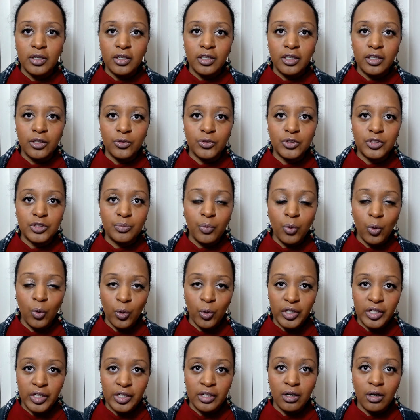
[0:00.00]

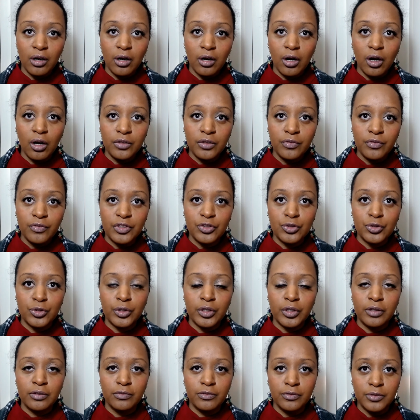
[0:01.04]
supported, and all of these sort
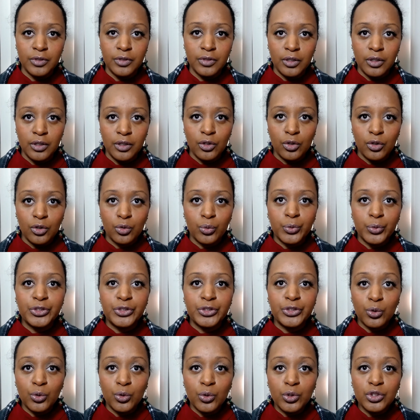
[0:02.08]
of
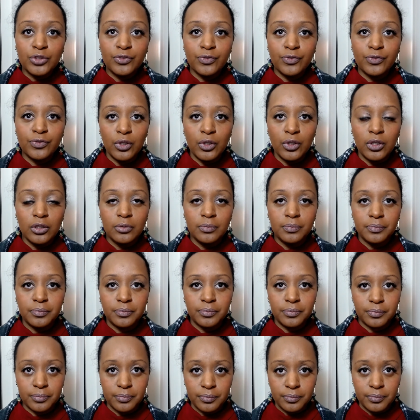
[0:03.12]
resourceful
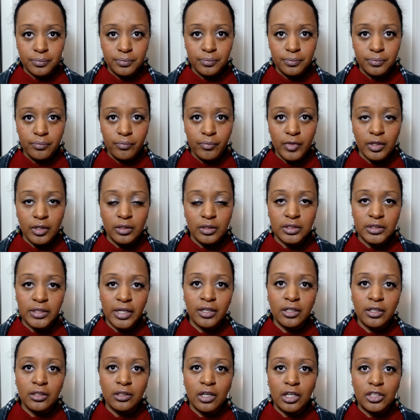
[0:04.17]

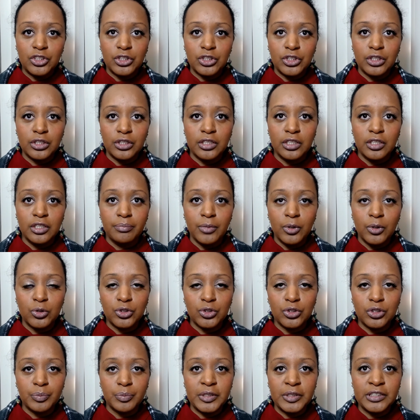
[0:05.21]
psychological and
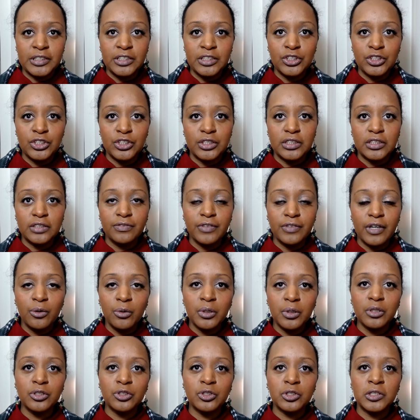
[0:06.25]
emotional positions. If I
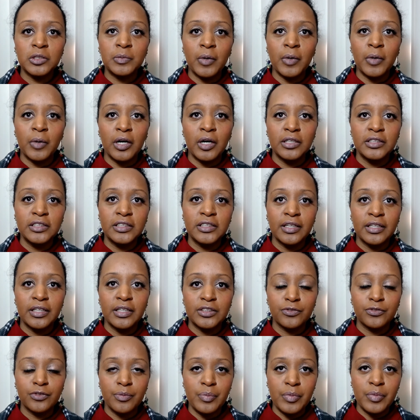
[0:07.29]
were to respond to this
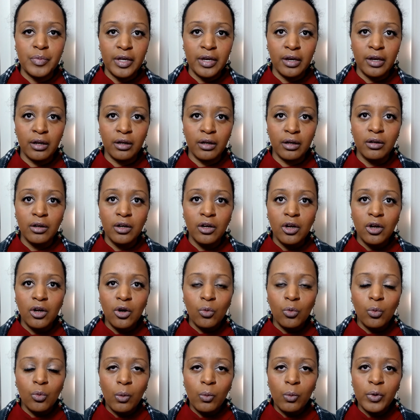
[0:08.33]
from there,
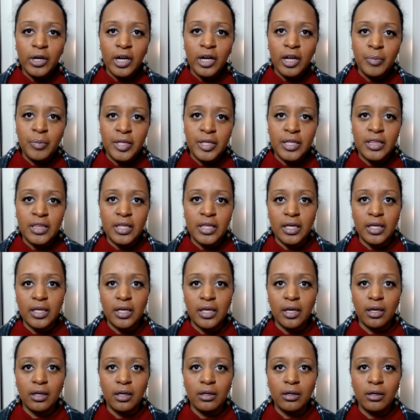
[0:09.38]
what would I be
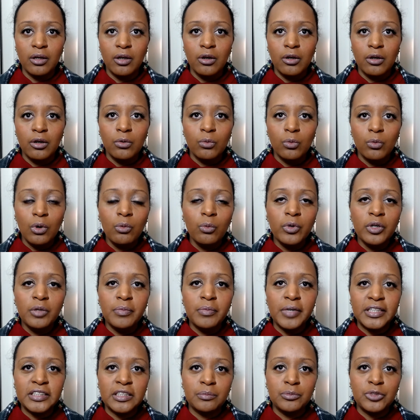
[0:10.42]
thinking? What would
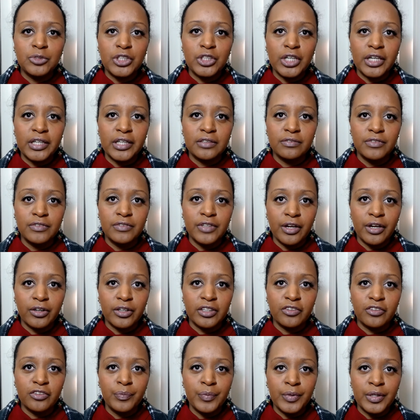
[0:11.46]
my subjective
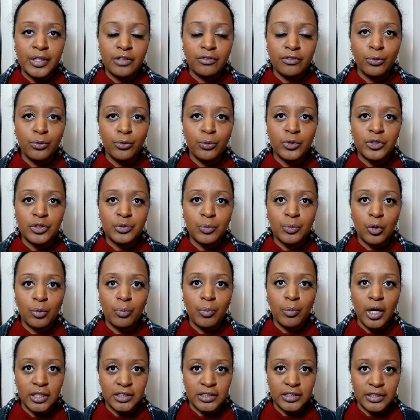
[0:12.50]
narrative be if it was more
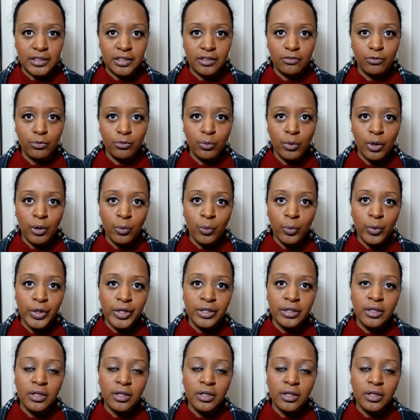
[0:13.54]
positive? What would